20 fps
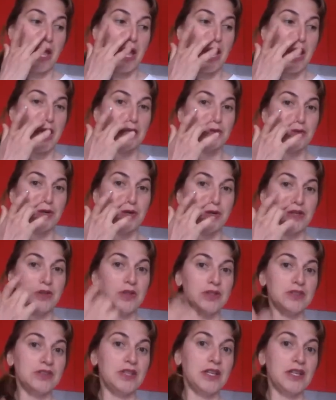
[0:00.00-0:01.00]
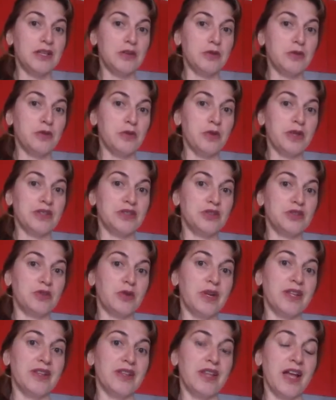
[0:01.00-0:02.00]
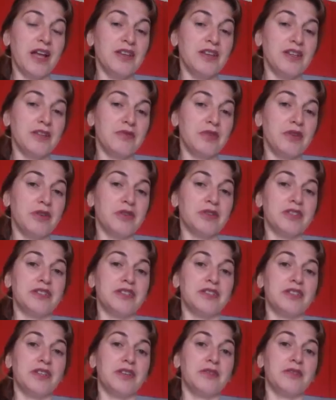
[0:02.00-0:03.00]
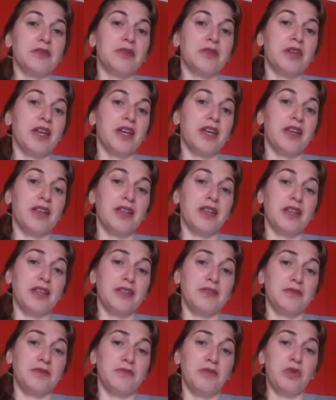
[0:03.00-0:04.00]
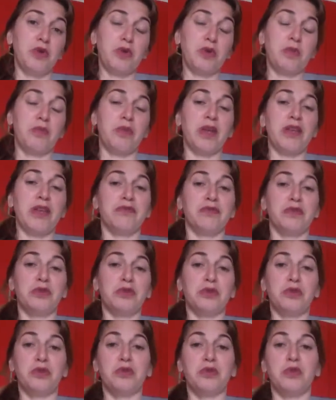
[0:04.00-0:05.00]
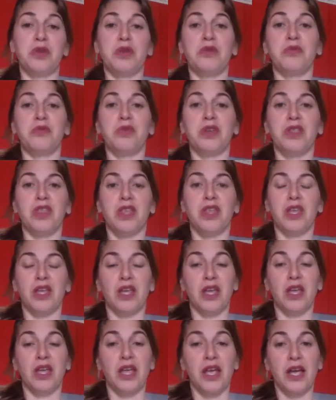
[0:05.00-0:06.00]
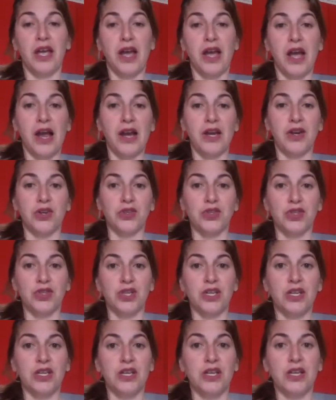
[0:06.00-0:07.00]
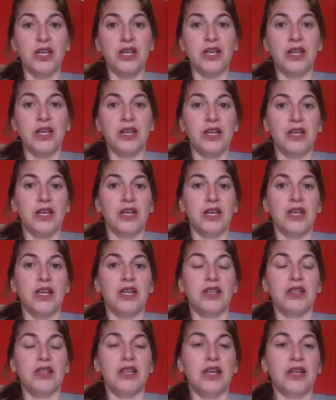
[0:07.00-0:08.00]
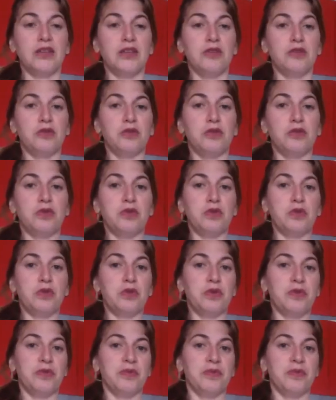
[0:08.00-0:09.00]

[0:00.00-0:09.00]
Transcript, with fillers: I try to stick to a strict diet because I say, okay, it's more painful to be with the allergy than to